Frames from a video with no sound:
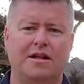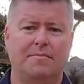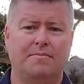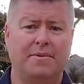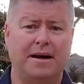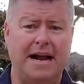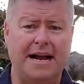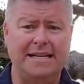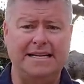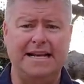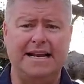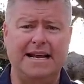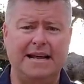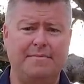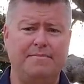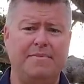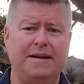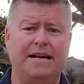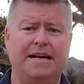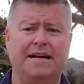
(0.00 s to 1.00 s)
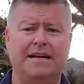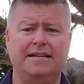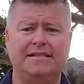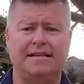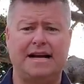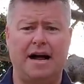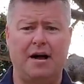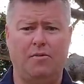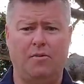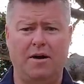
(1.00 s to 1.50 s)
But I did it
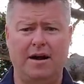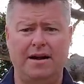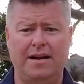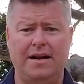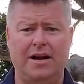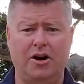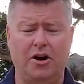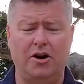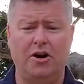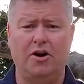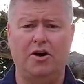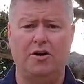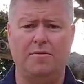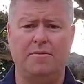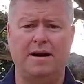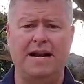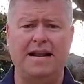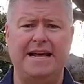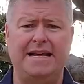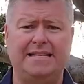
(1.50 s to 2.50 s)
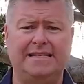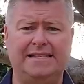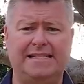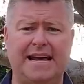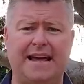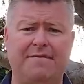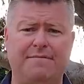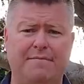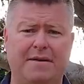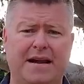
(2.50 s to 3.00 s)
because I wanted to earn money and
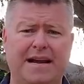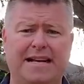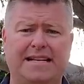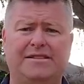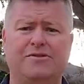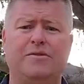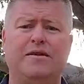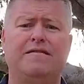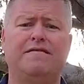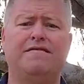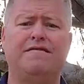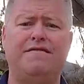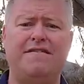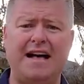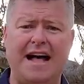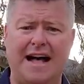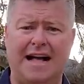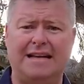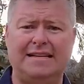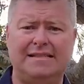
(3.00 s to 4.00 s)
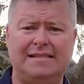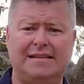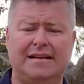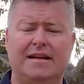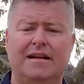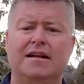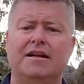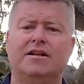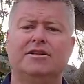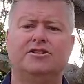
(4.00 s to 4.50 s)
save money to invest
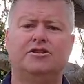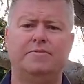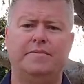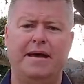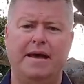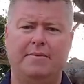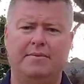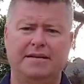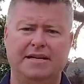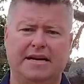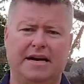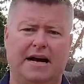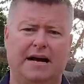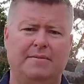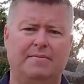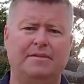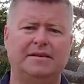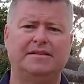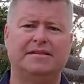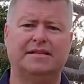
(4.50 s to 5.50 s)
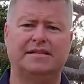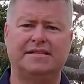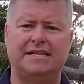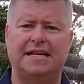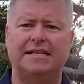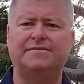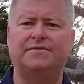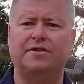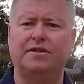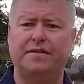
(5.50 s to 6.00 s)
to be able to come
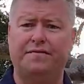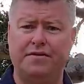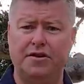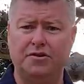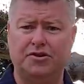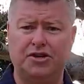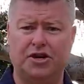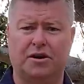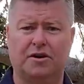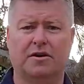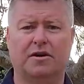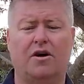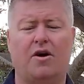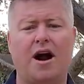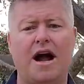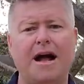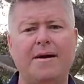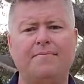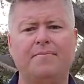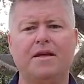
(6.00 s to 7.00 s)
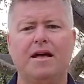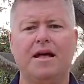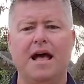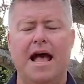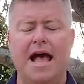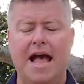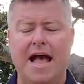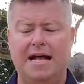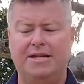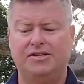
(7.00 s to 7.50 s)
successful in the future, all right?
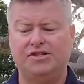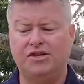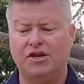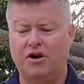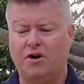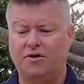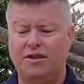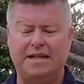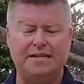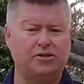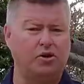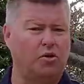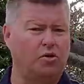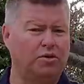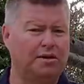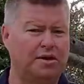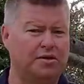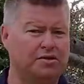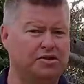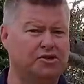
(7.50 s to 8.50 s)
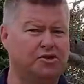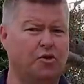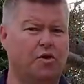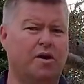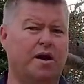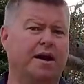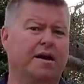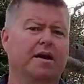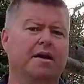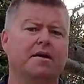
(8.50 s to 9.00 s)
And so that's a whole nother
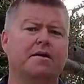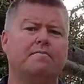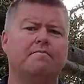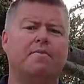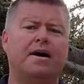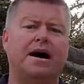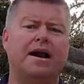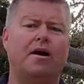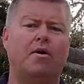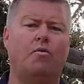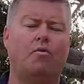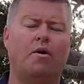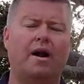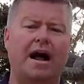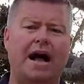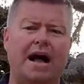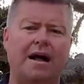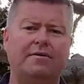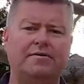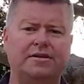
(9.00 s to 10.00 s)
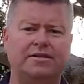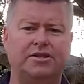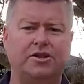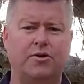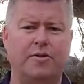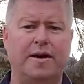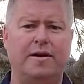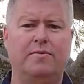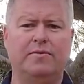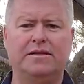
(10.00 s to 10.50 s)
story. But what I was
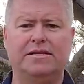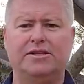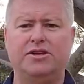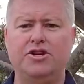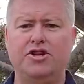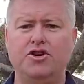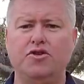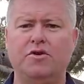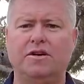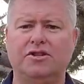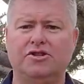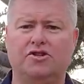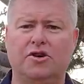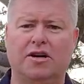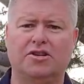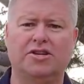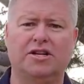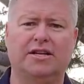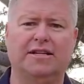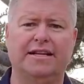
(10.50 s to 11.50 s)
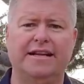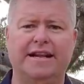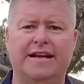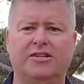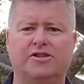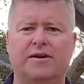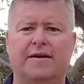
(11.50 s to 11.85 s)
doing was new construction cleaning.